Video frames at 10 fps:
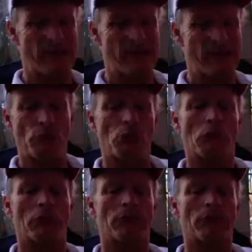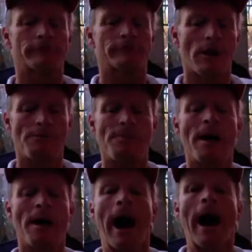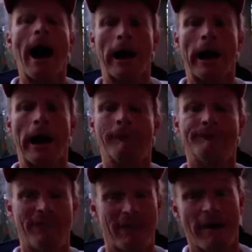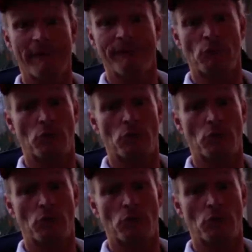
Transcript: toward the outdoors.